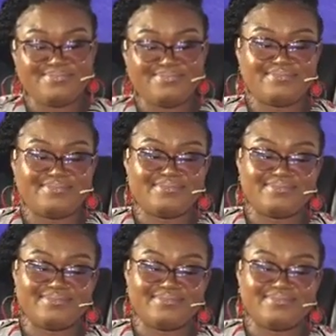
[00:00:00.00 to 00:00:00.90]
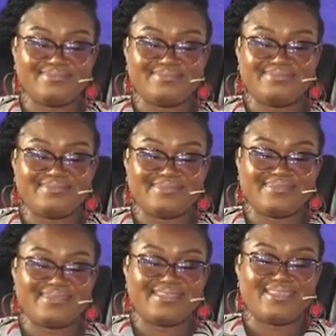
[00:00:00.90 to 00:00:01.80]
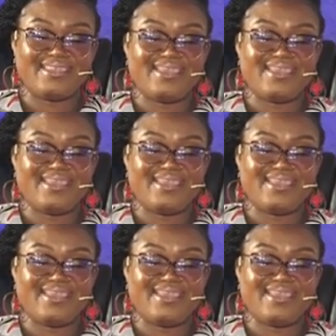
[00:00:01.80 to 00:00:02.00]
Nothing is said.